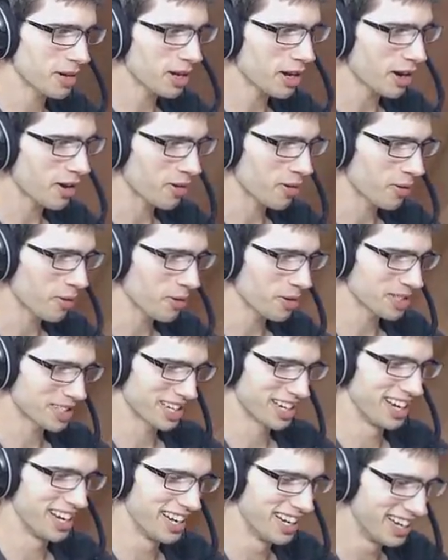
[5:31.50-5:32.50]
So we got a
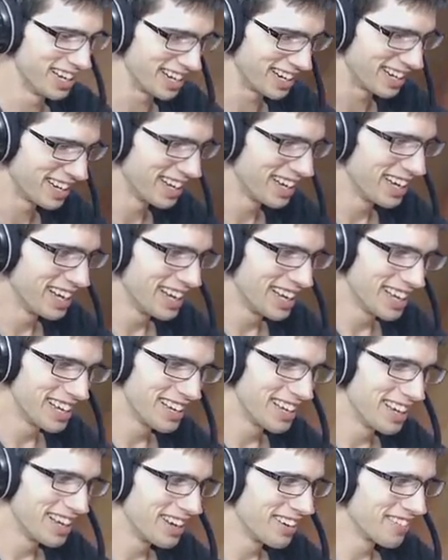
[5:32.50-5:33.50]
Haunter.
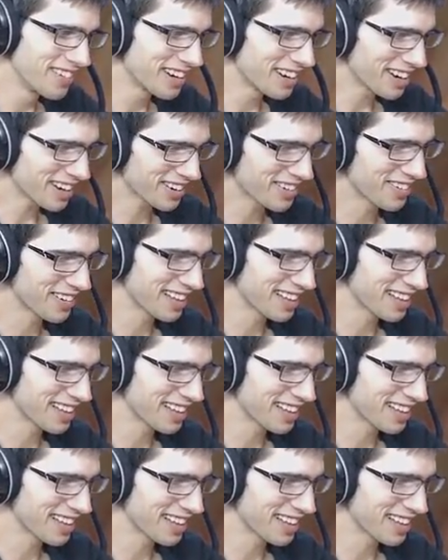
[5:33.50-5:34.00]
We got